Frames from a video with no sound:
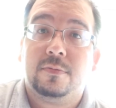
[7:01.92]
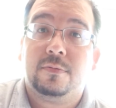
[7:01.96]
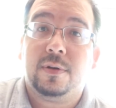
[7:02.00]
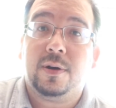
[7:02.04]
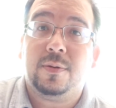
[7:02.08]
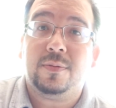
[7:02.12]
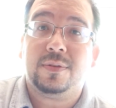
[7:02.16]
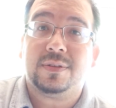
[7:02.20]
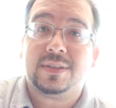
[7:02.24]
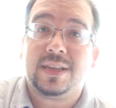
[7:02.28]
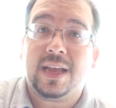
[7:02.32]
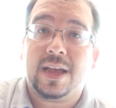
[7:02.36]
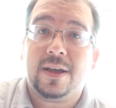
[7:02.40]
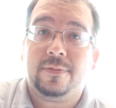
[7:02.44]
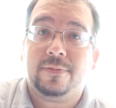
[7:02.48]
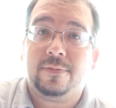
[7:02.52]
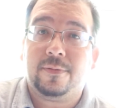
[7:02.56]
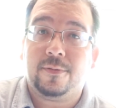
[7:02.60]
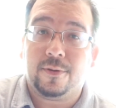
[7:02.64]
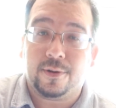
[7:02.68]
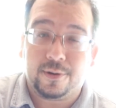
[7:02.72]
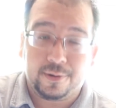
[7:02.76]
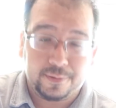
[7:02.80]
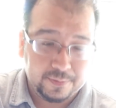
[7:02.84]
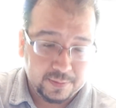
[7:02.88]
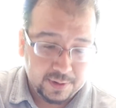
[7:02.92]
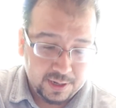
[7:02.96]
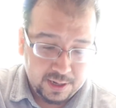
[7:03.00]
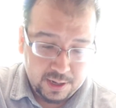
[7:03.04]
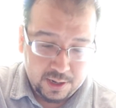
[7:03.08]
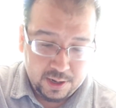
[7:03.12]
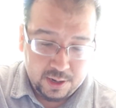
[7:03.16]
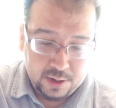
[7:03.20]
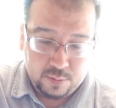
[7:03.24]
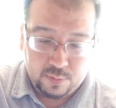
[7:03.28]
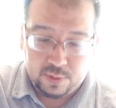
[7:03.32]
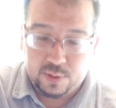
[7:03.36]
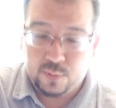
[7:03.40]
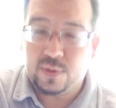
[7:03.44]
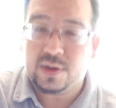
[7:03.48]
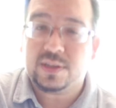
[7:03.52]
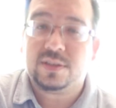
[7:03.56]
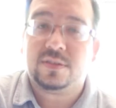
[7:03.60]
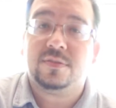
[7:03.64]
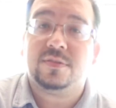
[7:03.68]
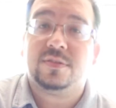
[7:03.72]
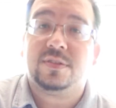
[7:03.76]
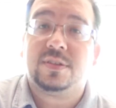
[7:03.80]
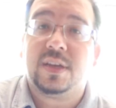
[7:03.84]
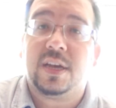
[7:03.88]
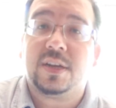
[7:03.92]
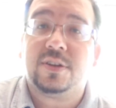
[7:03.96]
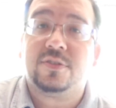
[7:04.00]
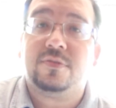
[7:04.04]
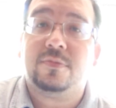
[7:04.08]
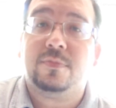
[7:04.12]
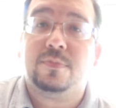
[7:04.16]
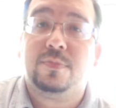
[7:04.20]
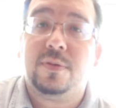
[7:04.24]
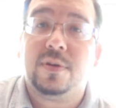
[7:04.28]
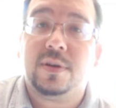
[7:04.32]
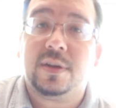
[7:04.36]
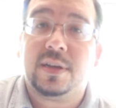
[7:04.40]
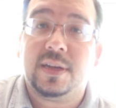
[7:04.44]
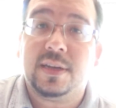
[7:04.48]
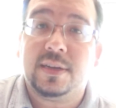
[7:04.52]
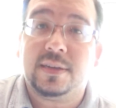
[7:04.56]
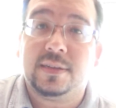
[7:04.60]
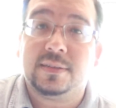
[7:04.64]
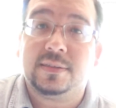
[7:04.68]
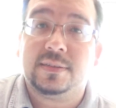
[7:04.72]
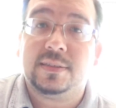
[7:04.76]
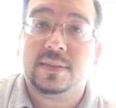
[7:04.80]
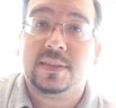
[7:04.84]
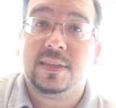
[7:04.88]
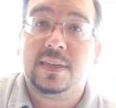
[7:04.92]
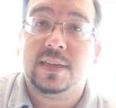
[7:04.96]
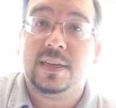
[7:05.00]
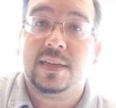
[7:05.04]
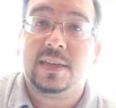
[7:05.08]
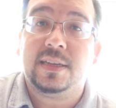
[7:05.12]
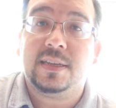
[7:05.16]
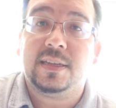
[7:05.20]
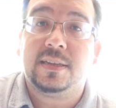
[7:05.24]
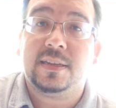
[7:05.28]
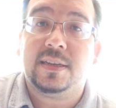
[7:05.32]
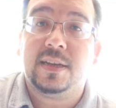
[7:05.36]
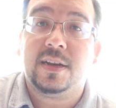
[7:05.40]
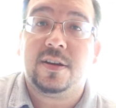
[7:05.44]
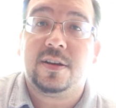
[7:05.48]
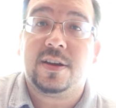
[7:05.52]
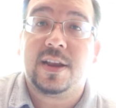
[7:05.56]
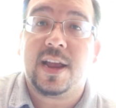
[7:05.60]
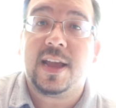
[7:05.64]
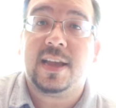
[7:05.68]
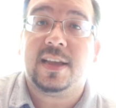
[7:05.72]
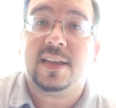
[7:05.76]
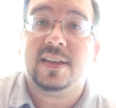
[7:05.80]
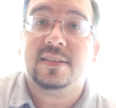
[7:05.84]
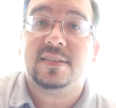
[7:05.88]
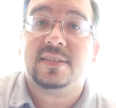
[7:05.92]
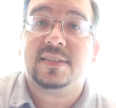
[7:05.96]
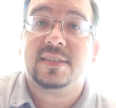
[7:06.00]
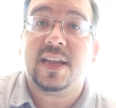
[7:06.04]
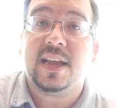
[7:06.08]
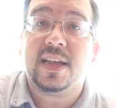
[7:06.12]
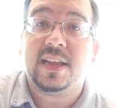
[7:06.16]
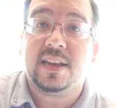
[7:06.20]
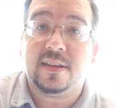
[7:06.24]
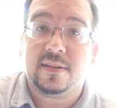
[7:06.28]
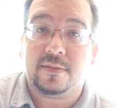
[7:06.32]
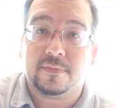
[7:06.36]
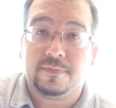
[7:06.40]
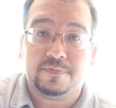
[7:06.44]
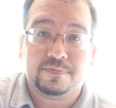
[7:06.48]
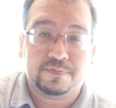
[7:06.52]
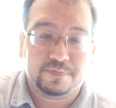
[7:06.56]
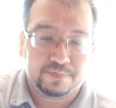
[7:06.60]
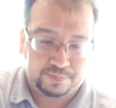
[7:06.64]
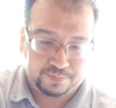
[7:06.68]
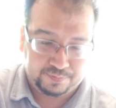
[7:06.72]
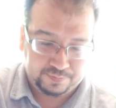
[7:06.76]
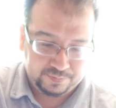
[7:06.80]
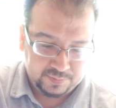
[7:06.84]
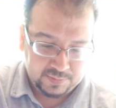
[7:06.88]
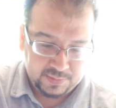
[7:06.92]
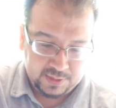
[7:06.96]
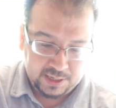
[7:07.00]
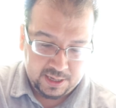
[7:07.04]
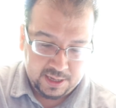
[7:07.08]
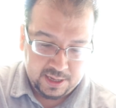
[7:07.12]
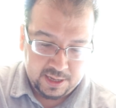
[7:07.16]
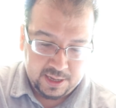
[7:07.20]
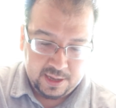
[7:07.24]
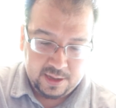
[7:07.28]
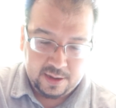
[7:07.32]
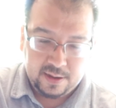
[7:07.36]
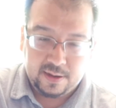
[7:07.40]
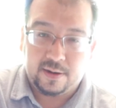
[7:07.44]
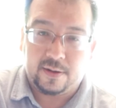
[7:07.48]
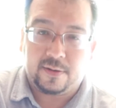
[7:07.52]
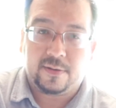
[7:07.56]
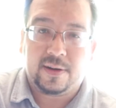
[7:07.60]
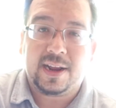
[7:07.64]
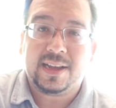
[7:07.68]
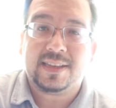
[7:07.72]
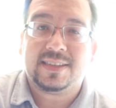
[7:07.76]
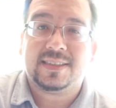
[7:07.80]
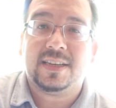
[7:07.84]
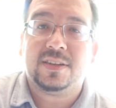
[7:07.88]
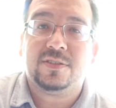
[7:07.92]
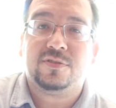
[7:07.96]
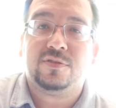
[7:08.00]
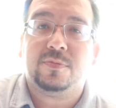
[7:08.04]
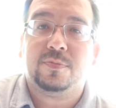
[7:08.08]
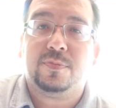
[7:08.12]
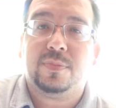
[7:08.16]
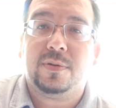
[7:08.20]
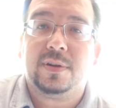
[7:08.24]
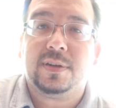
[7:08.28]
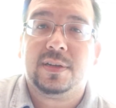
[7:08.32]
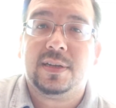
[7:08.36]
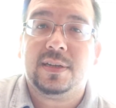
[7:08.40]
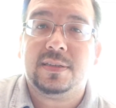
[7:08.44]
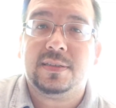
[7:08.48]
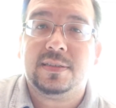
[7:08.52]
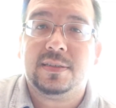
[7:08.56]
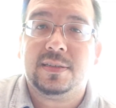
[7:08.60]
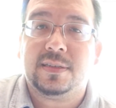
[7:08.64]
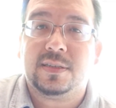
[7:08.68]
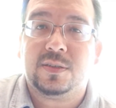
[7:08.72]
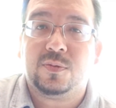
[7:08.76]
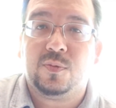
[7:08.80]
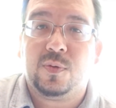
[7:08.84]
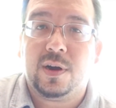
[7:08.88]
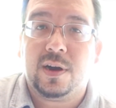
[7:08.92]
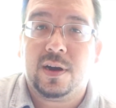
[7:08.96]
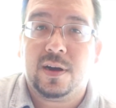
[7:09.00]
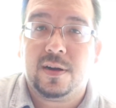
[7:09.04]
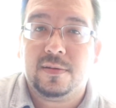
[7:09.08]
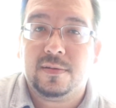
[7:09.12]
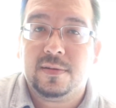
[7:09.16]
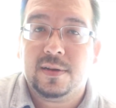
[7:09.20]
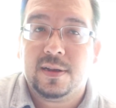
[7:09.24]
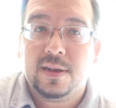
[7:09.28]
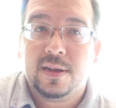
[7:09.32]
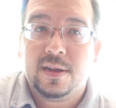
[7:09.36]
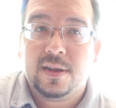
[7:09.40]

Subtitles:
What was that for? We went to Central Bookings near Yankee Stadium. All right, Central Bookings is where